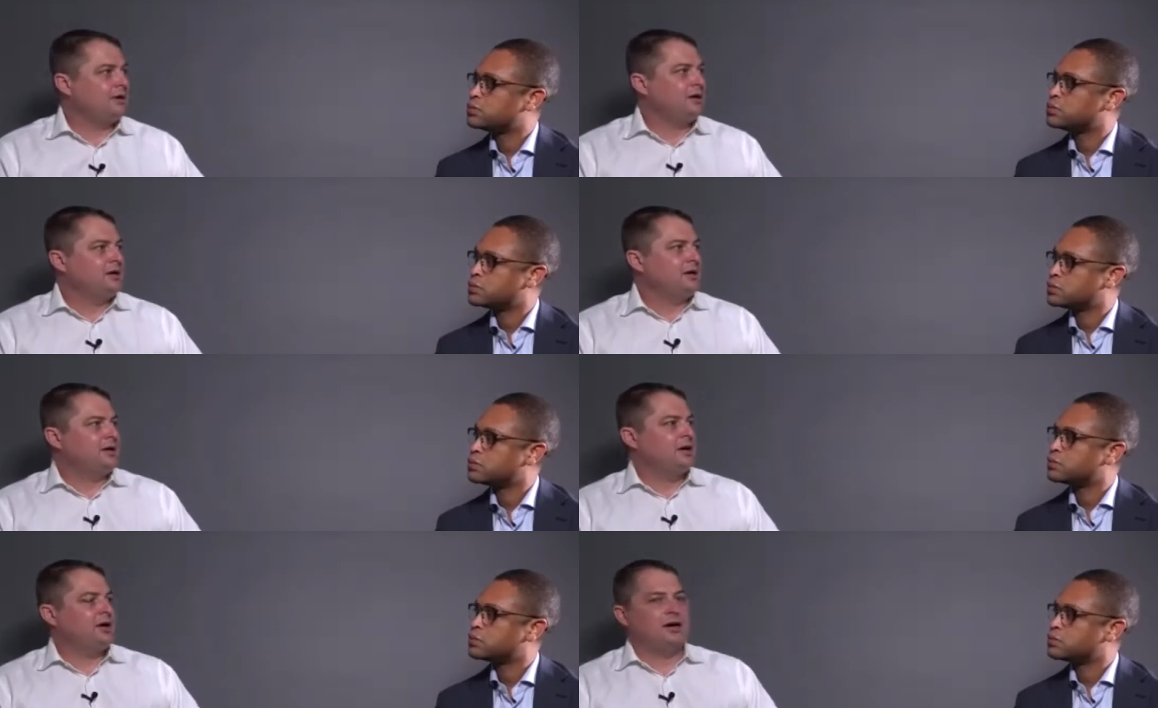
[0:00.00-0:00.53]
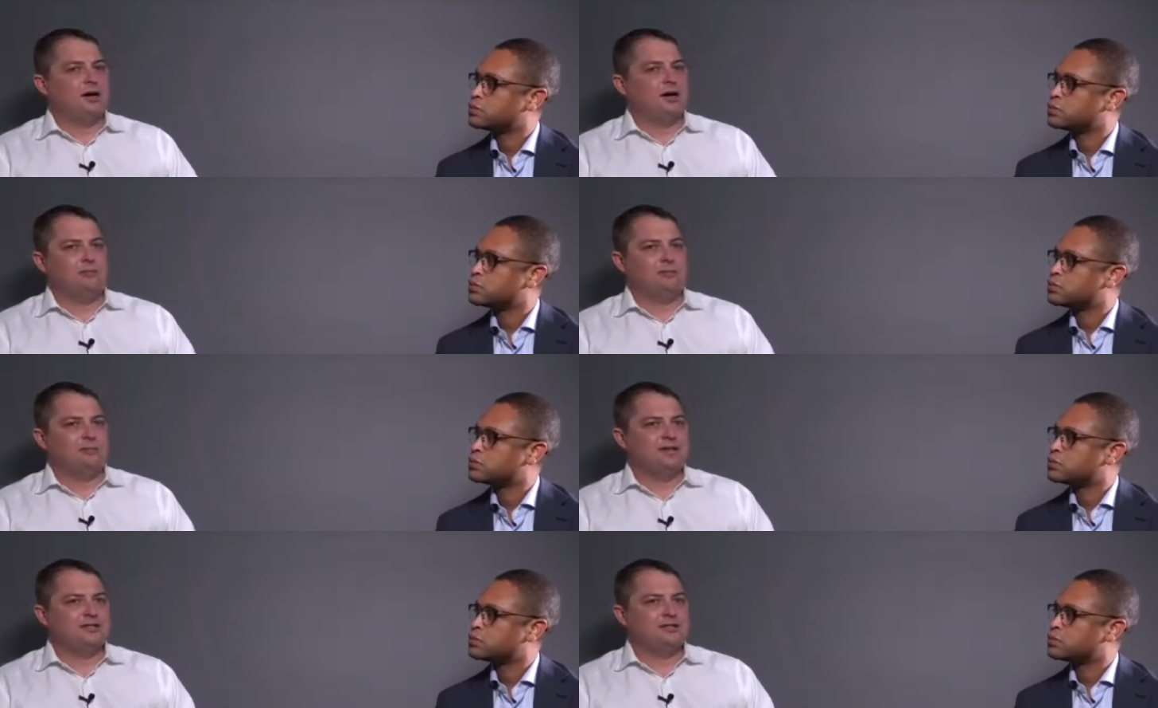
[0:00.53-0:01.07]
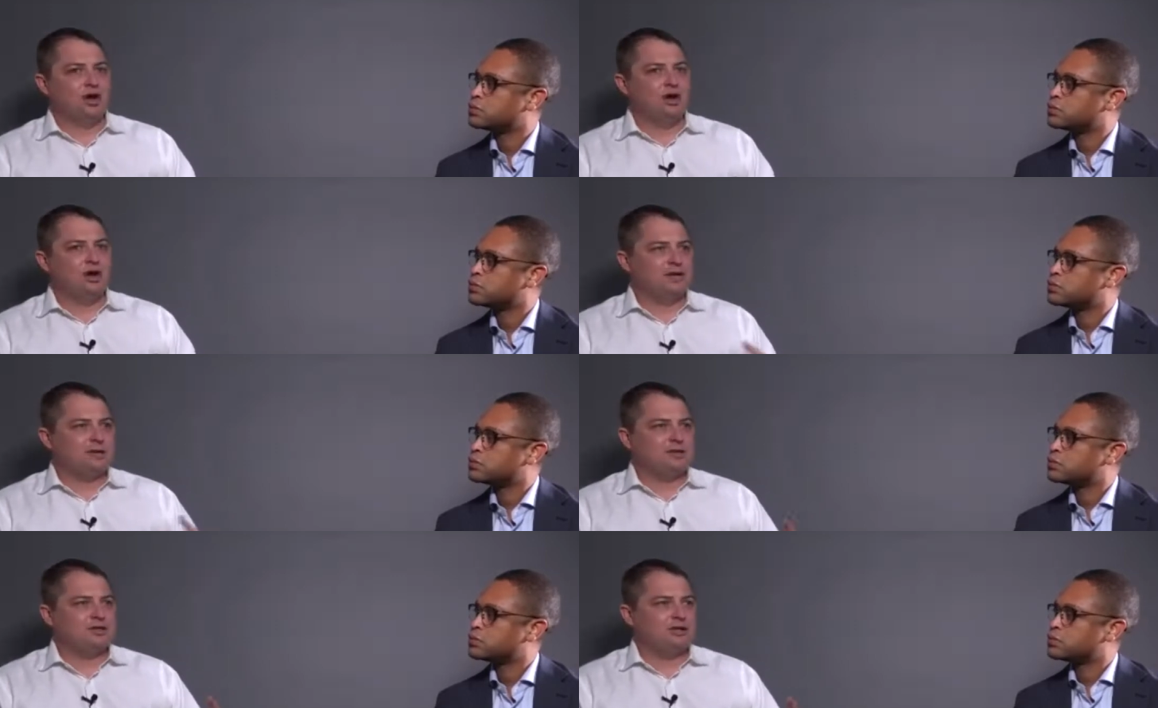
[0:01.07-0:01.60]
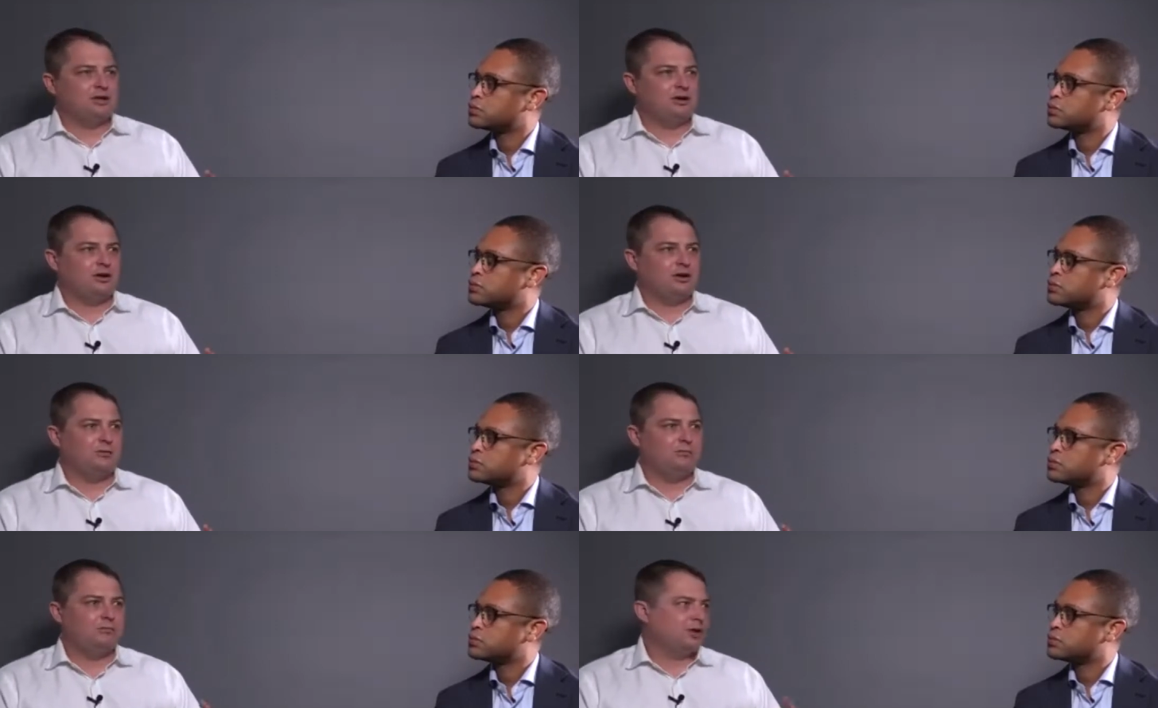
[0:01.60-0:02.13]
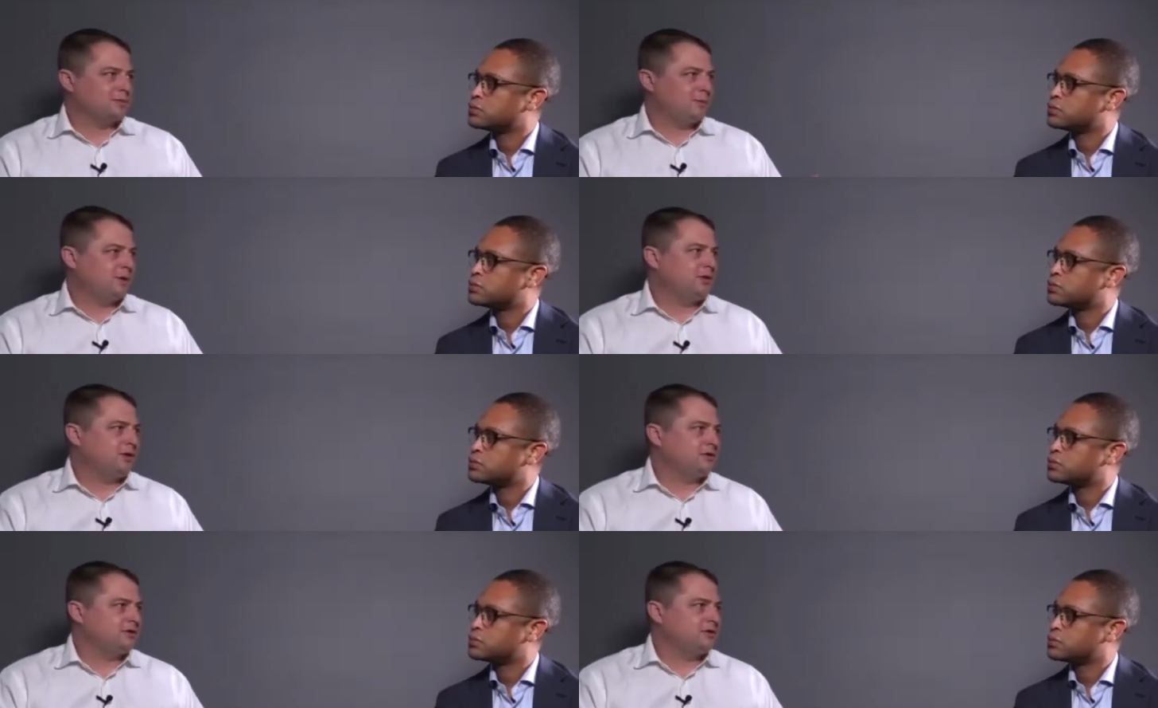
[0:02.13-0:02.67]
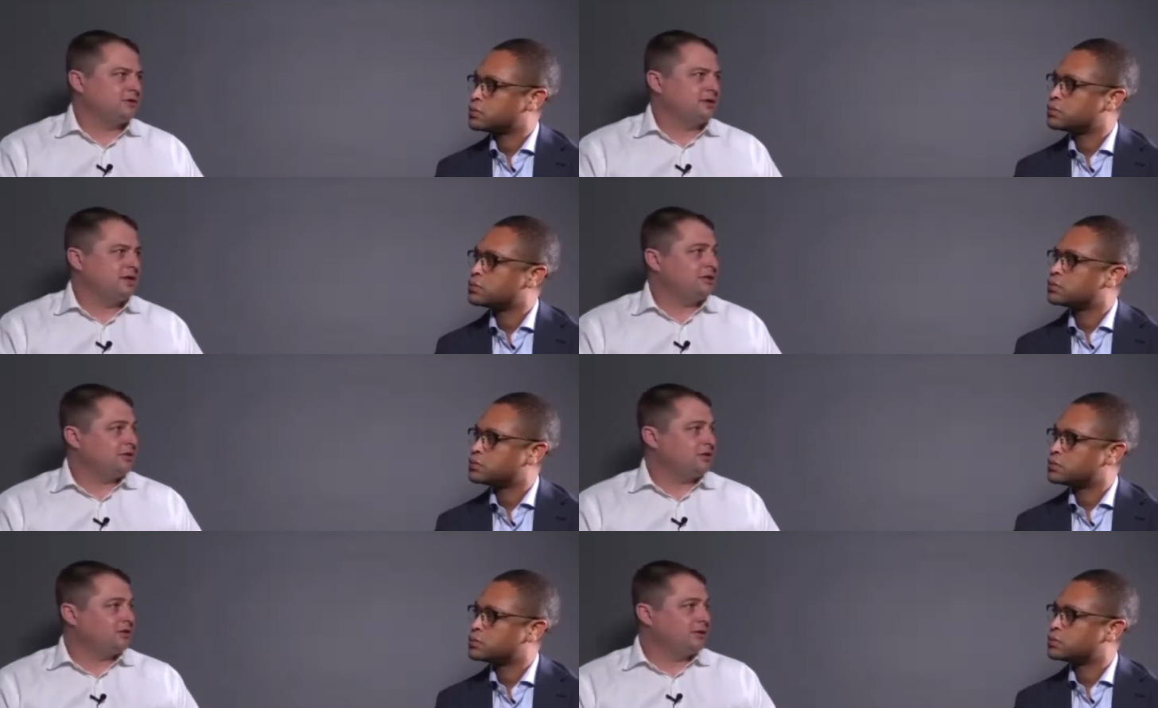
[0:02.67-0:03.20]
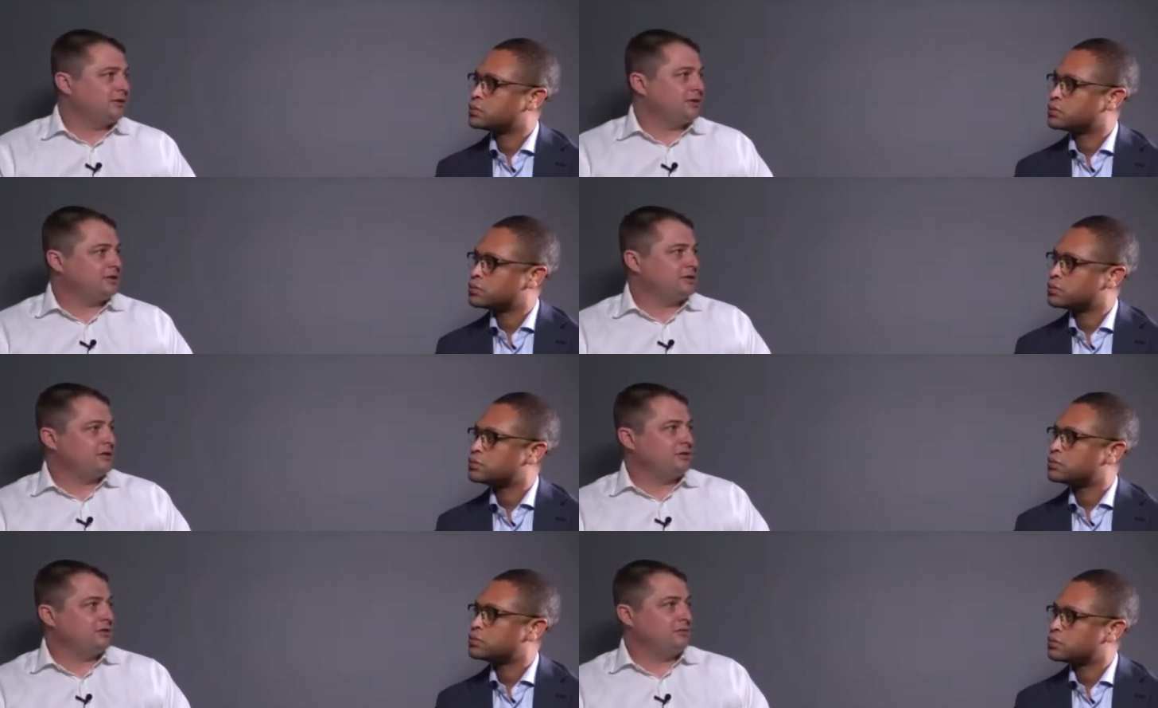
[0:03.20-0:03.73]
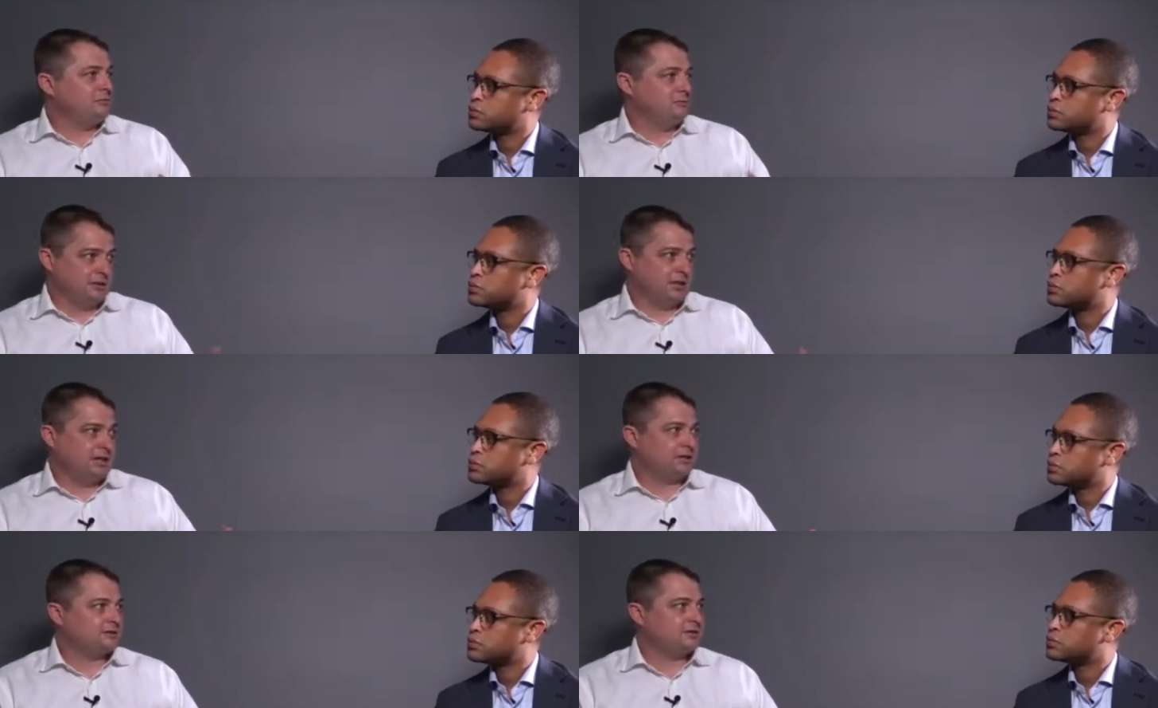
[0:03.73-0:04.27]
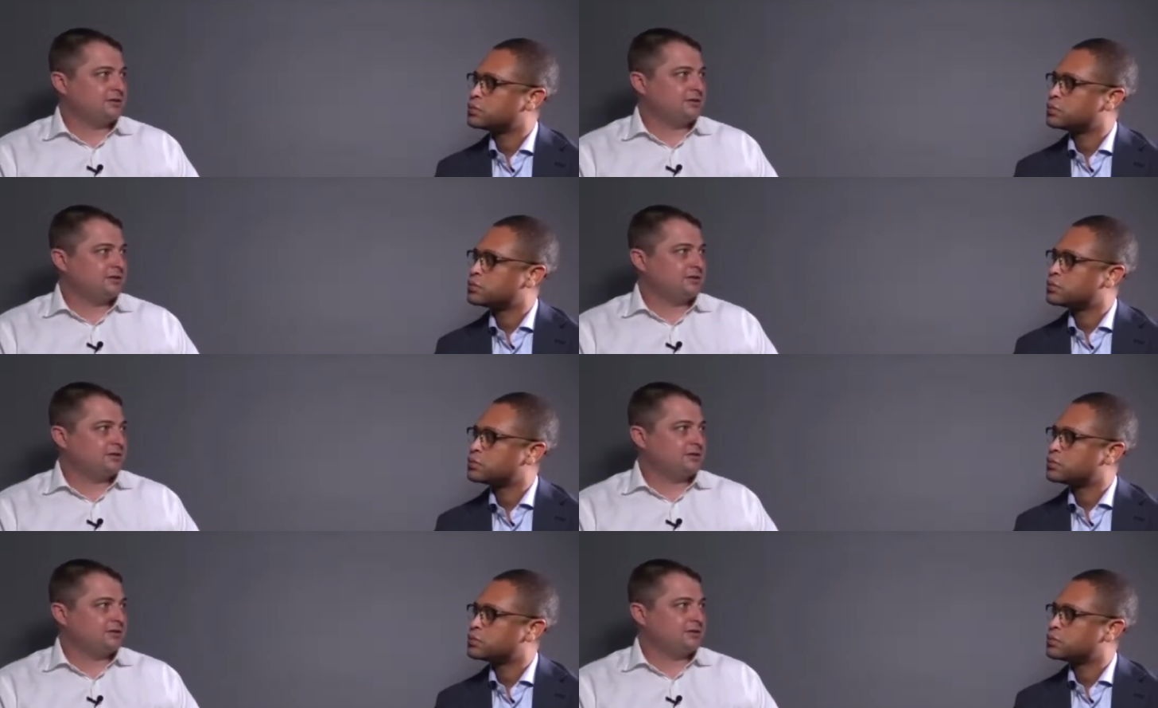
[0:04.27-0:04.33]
Speaker 1: Um, is it overly material? Possibly not. Is it the right thing to do? Yes.